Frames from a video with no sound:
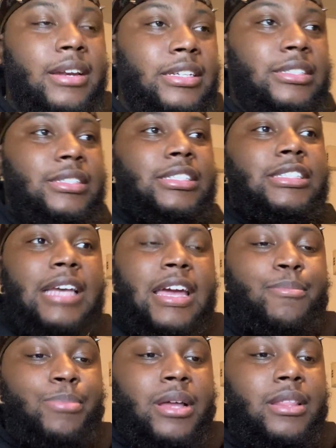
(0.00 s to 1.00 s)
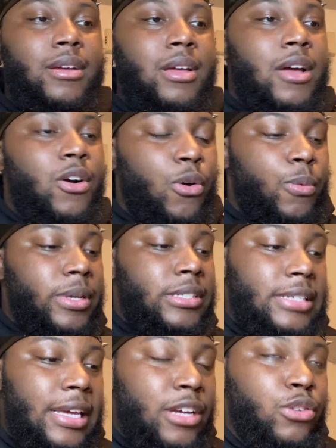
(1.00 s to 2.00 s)
This is the same brother who we
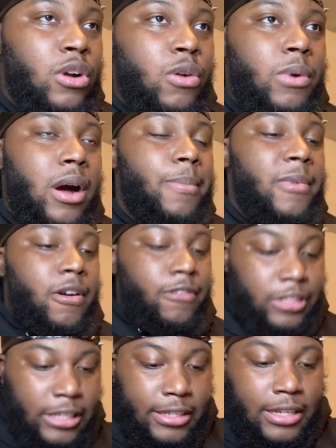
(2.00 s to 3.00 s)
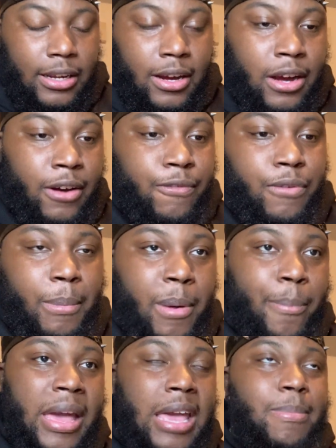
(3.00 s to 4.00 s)
seen grow up since uh from a
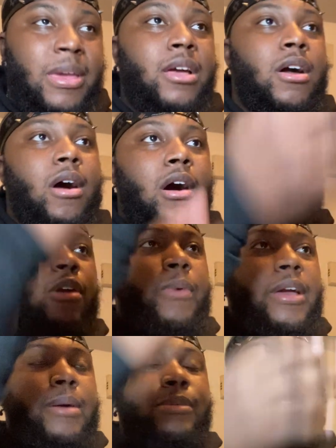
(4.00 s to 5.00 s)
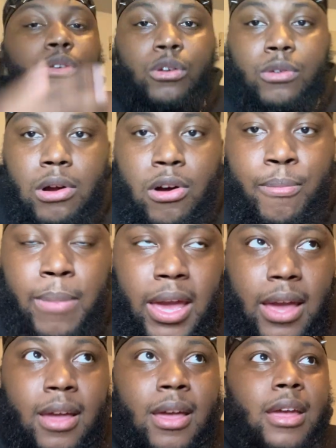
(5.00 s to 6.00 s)
baby all the way up to a grown
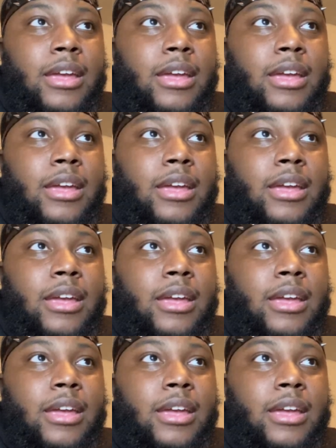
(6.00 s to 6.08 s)
man.